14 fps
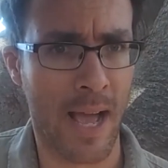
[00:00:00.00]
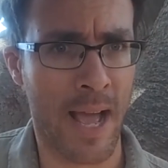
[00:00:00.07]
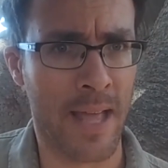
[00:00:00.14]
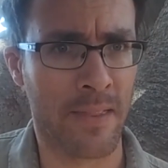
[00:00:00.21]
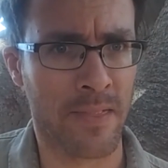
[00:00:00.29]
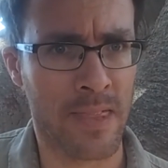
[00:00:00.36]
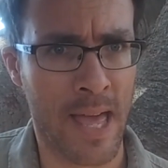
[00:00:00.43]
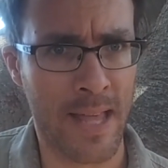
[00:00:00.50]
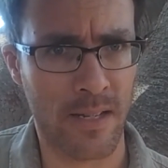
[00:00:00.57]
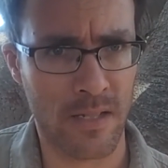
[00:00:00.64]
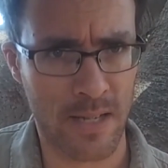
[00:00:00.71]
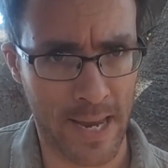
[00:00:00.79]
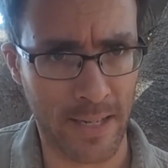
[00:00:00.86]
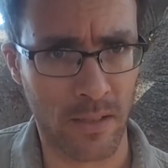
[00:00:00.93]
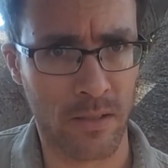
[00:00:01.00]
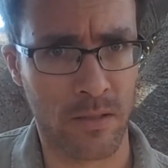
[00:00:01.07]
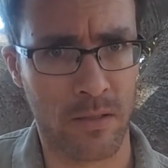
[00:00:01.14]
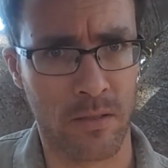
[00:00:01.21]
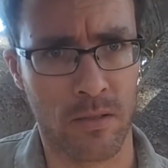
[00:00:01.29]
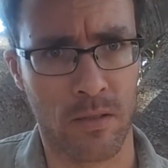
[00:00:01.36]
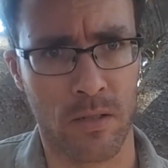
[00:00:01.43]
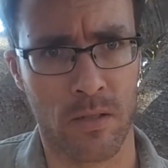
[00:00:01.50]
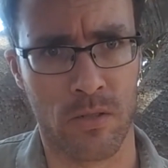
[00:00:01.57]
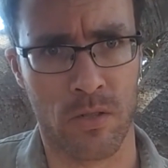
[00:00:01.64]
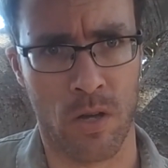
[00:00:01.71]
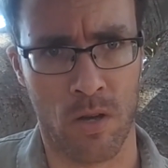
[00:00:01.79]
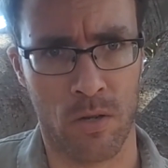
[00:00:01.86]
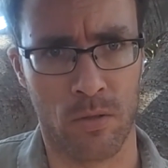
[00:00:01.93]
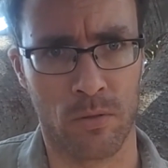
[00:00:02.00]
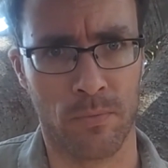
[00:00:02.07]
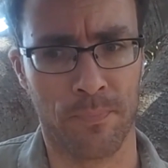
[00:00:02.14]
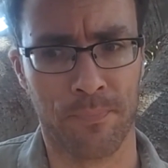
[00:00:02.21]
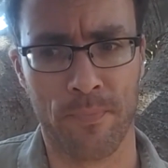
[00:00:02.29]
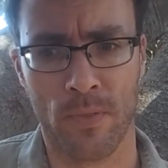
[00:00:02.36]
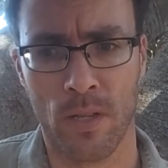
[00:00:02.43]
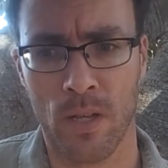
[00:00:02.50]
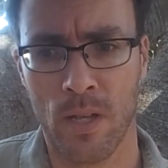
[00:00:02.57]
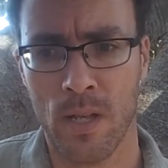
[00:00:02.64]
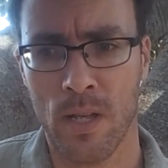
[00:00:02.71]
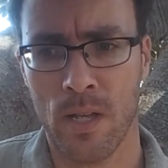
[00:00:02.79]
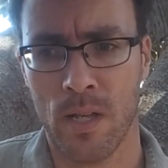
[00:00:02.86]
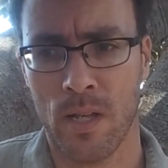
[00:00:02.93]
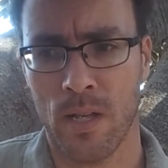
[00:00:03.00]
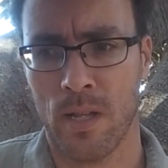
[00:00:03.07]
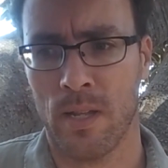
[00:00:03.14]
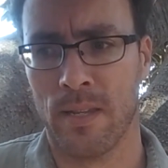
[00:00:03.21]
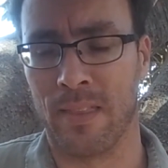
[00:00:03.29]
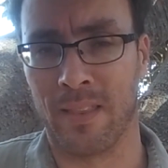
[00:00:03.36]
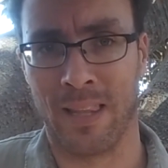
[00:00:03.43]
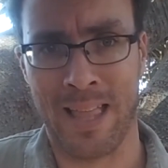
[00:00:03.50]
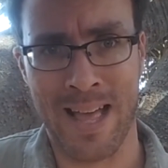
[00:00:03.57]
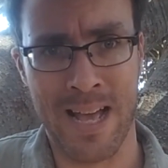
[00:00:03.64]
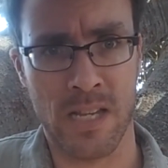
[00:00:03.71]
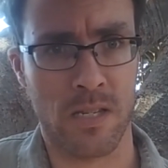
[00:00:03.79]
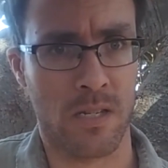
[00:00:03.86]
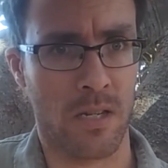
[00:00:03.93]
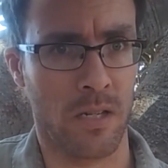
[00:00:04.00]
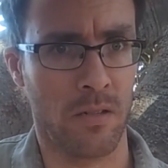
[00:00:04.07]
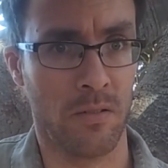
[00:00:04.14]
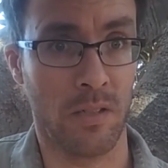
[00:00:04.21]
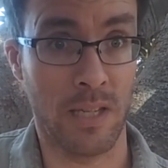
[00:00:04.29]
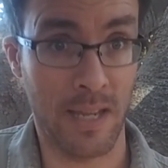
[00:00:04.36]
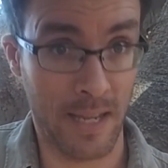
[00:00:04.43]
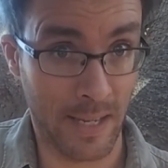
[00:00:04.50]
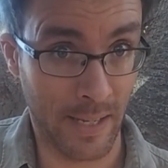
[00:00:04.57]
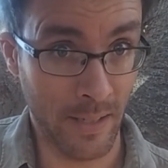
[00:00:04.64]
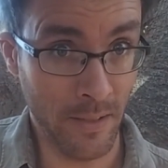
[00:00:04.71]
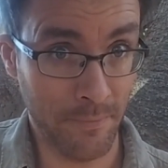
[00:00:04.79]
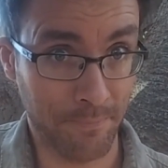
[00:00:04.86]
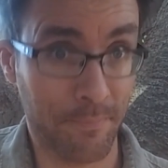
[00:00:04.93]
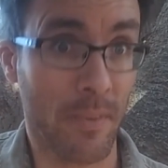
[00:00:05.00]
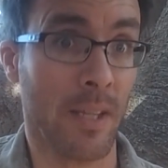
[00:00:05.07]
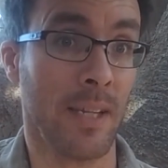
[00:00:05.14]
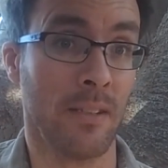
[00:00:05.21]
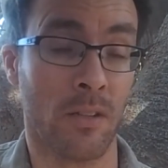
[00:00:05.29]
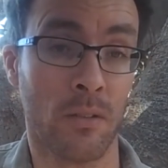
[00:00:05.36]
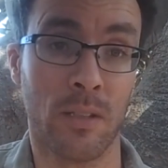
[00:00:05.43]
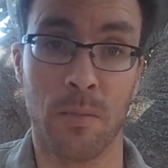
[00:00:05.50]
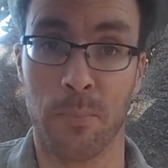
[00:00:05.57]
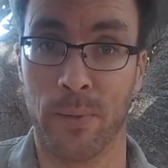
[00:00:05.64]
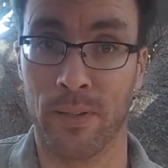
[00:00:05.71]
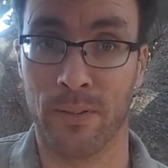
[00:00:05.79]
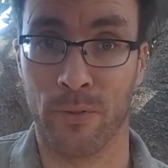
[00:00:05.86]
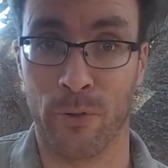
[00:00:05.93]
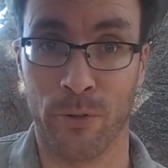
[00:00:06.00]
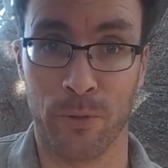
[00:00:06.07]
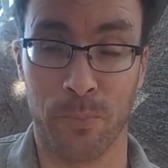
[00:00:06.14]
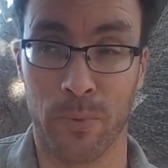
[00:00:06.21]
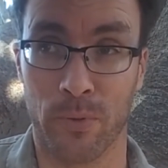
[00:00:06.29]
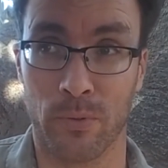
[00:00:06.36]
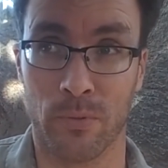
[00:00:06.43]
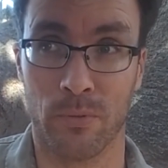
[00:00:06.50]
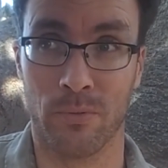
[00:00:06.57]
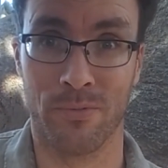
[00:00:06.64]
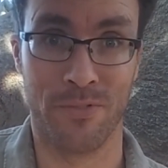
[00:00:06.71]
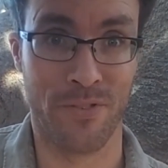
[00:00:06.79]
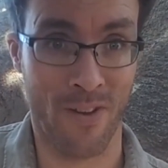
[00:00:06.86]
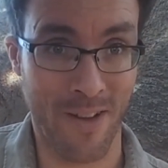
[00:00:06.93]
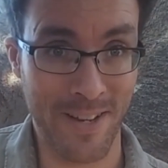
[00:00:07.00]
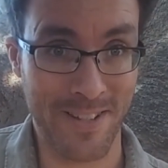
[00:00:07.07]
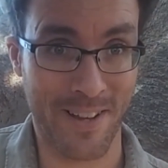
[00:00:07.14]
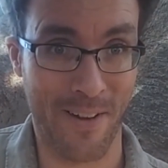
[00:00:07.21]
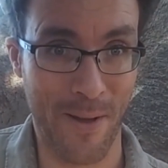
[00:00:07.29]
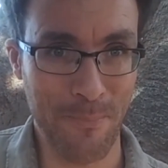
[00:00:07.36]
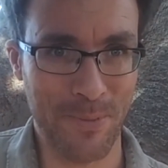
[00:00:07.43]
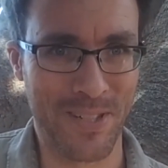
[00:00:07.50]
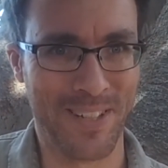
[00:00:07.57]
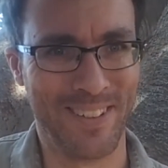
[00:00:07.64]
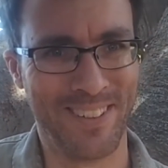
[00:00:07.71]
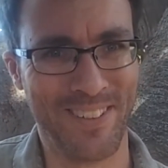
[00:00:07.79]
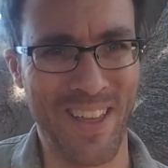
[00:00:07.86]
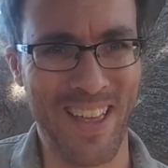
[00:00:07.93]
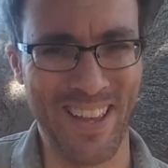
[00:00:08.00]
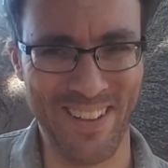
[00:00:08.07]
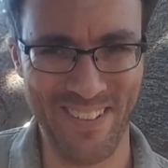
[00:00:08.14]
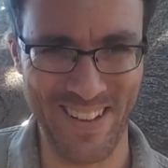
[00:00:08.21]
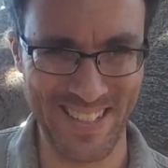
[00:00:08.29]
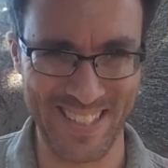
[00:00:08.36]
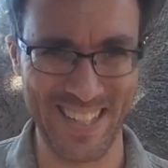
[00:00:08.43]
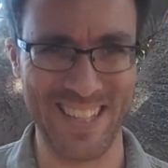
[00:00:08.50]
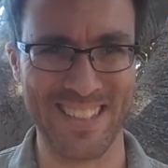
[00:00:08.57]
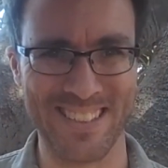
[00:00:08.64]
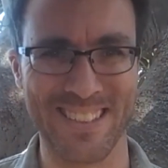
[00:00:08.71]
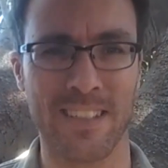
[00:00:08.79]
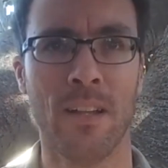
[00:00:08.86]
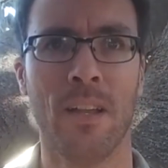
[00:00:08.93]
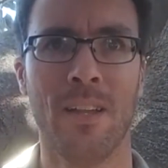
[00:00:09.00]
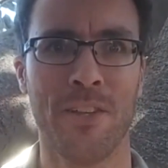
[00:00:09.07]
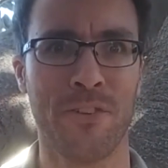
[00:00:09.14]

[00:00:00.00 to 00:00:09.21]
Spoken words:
And that takes a toll. Now, the last year, he's only been in hospital 9 times, which is